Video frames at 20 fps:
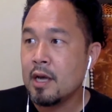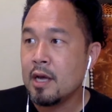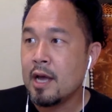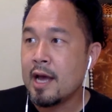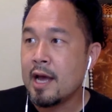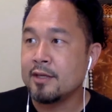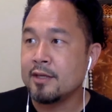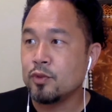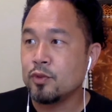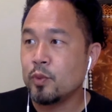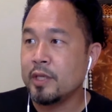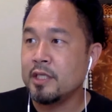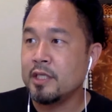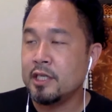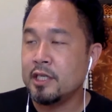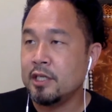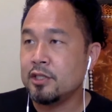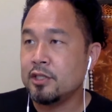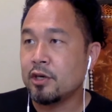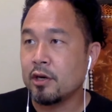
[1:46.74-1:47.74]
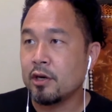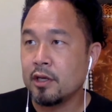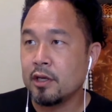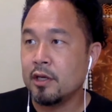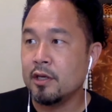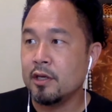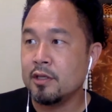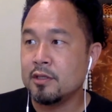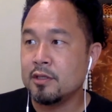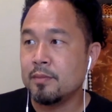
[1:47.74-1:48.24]
as we teach our
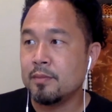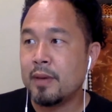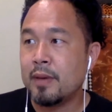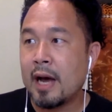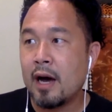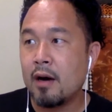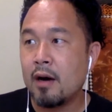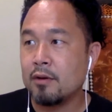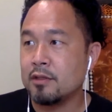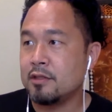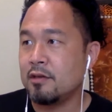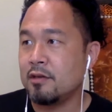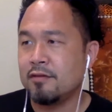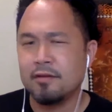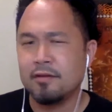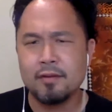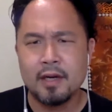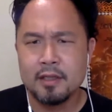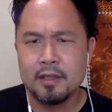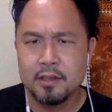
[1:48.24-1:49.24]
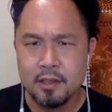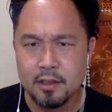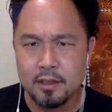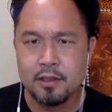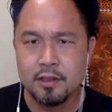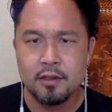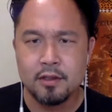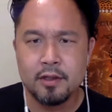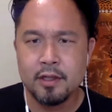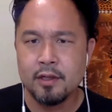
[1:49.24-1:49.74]
kids about civil rights
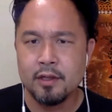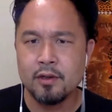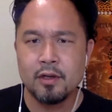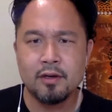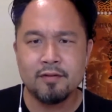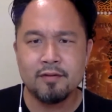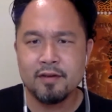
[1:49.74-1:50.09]
history, or,